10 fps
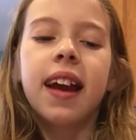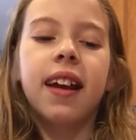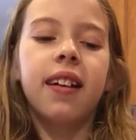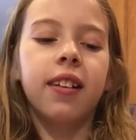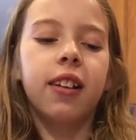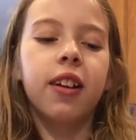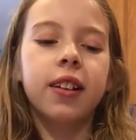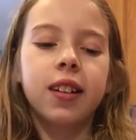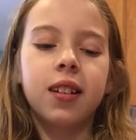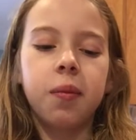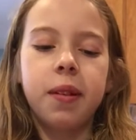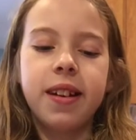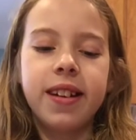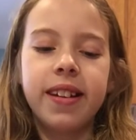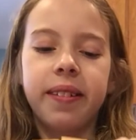And it looks to
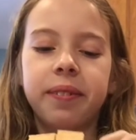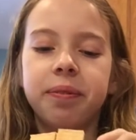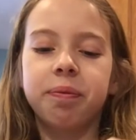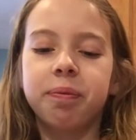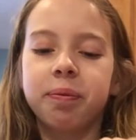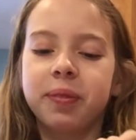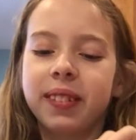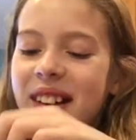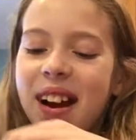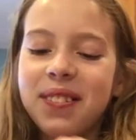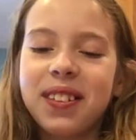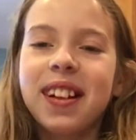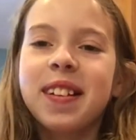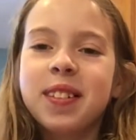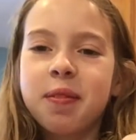be. We have
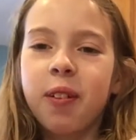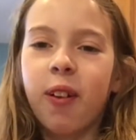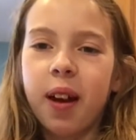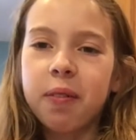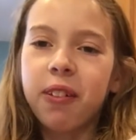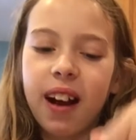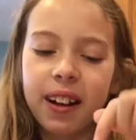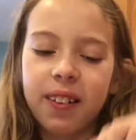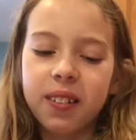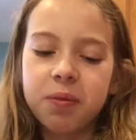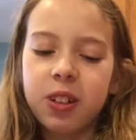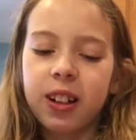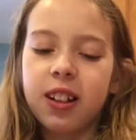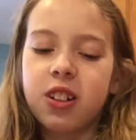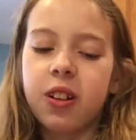some graham crackers. I'm
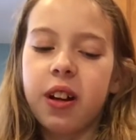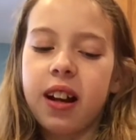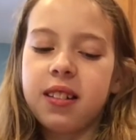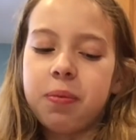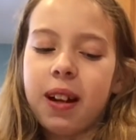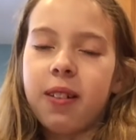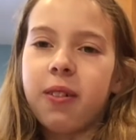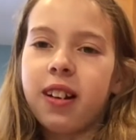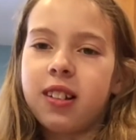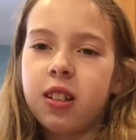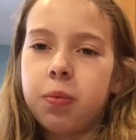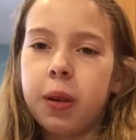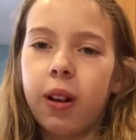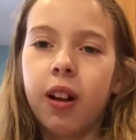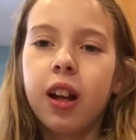trying to show you guys, but I don't want it to
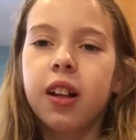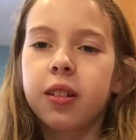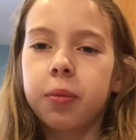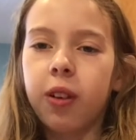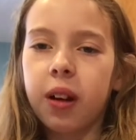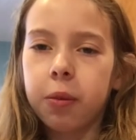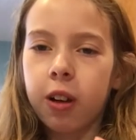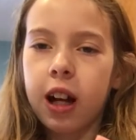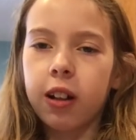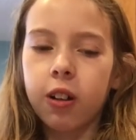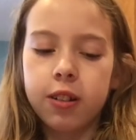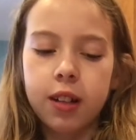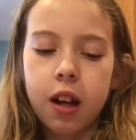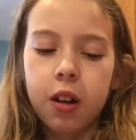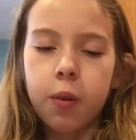spill. Some graham crackers.
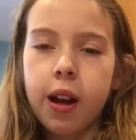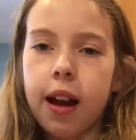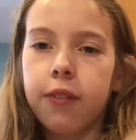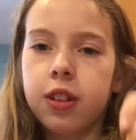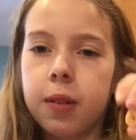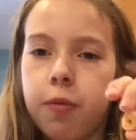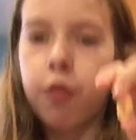We have some.